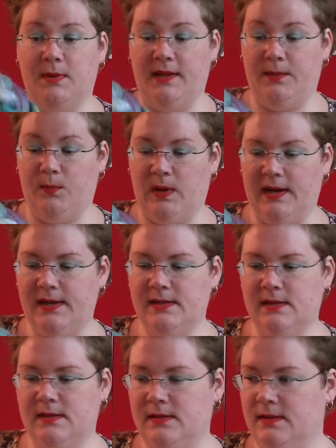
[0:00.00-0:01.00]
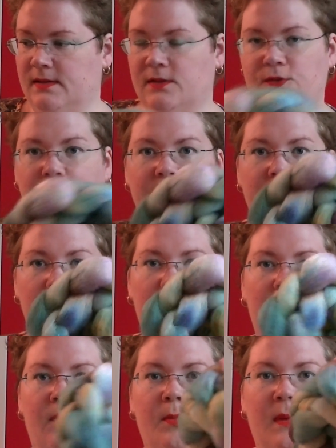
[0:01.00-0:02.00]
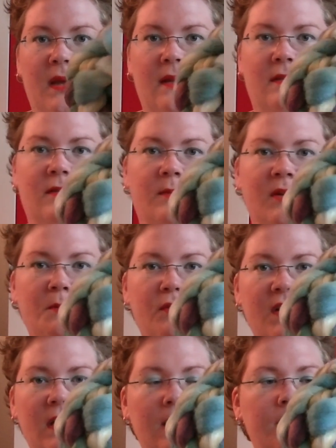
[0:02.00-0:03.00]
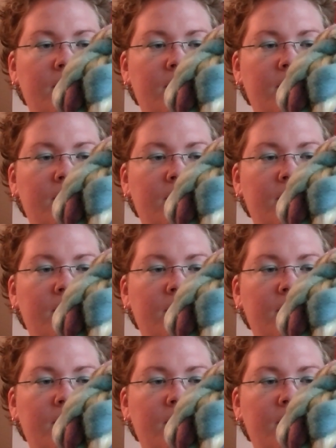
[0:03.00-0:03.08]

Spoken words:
plain white. I thought I would make it something pretty. A